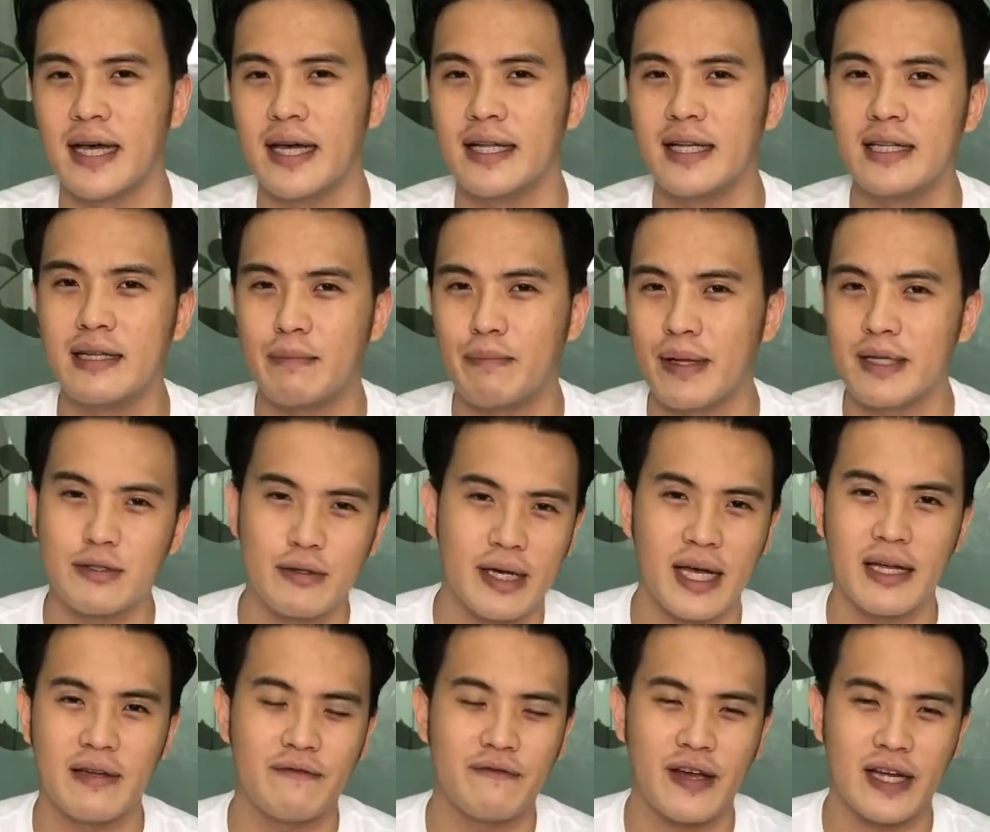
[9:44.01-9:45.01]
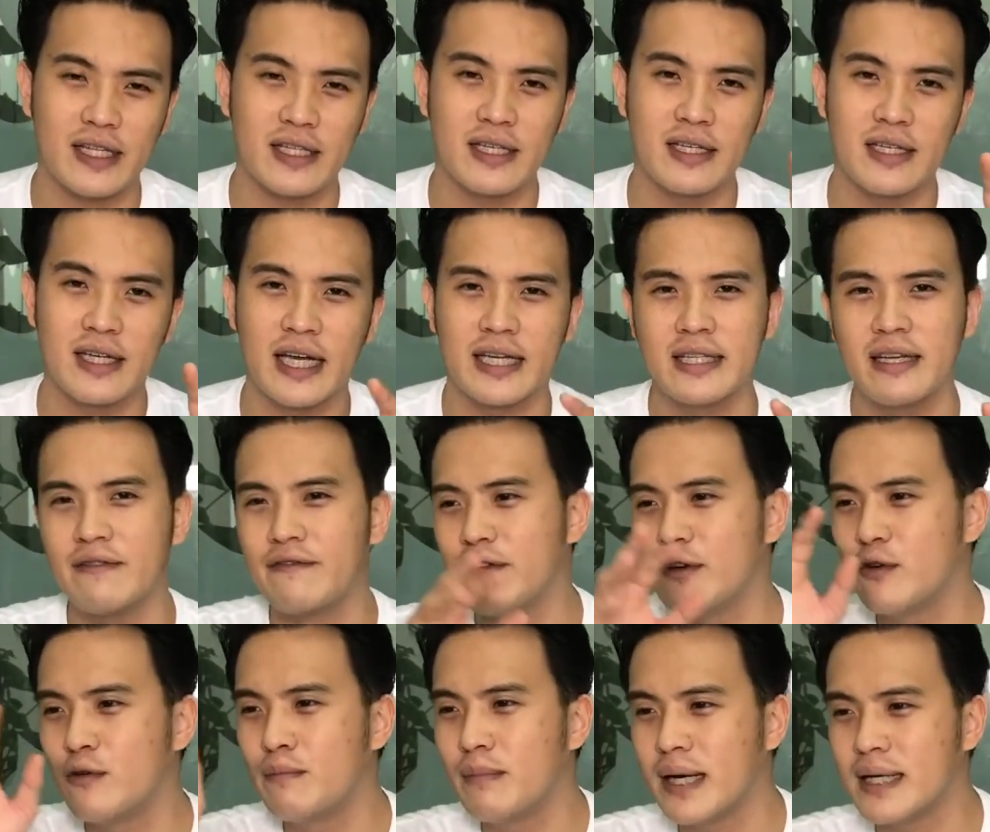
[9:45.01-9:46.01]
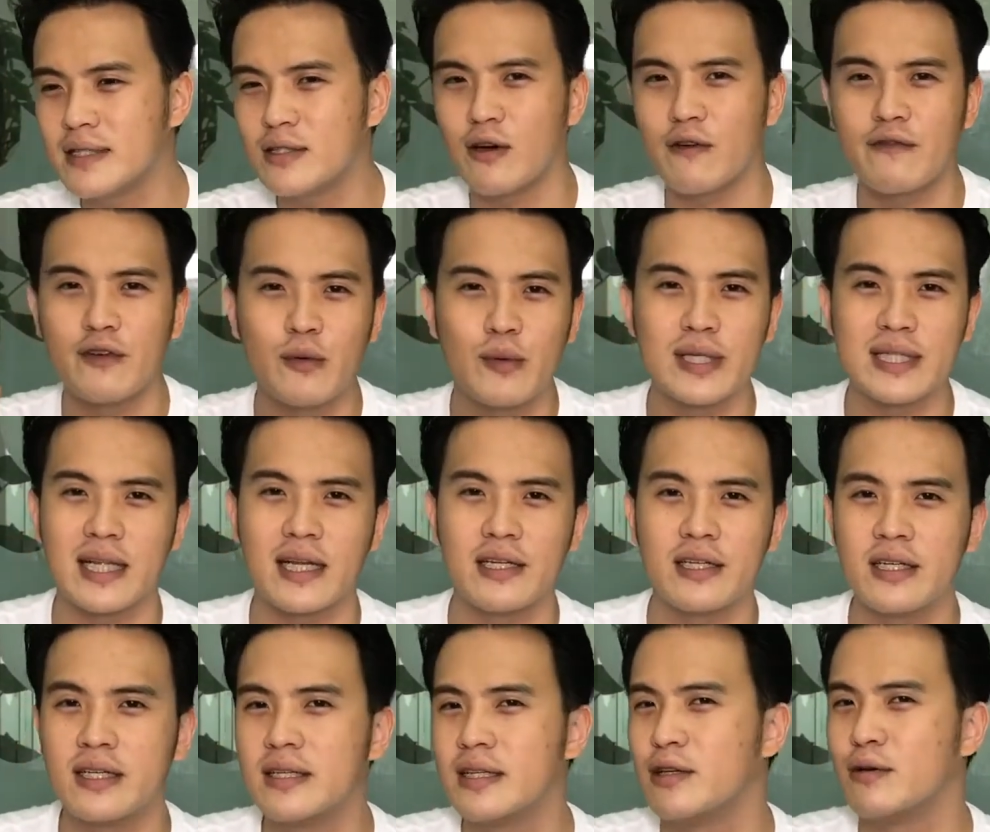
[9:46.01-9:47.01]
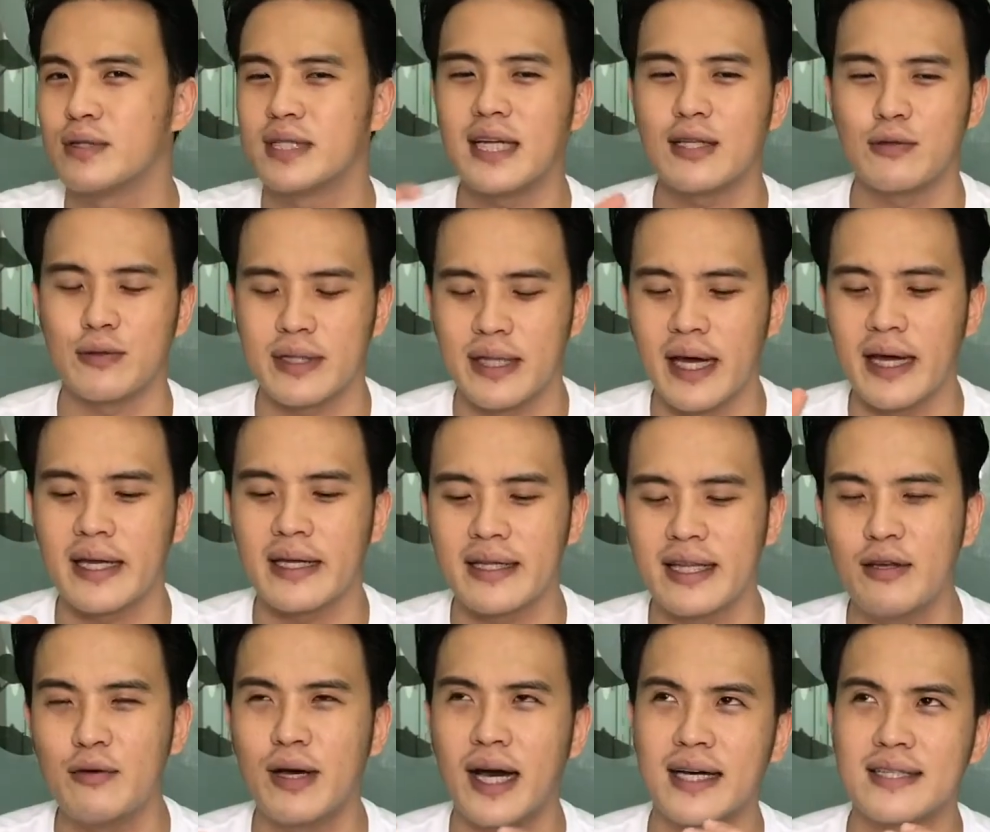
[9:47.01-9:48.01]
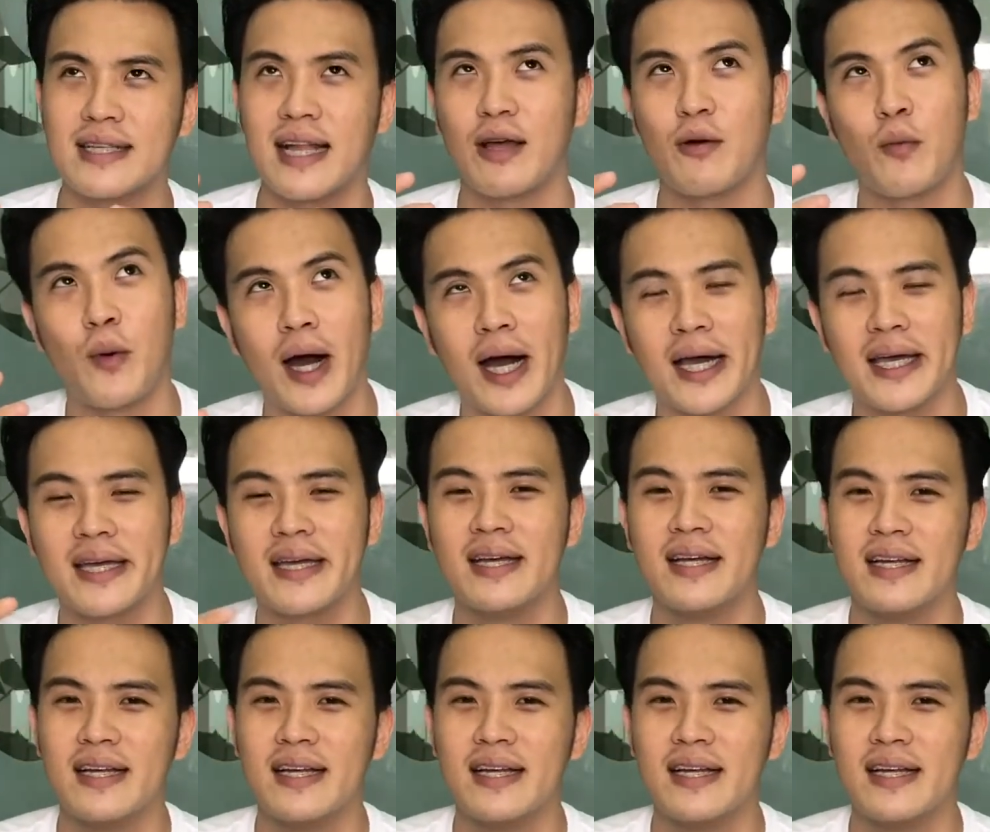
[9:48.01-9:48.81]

and then the plants will get infected, and then a few months or a few weeks later it will start to die. Then you ask like, why?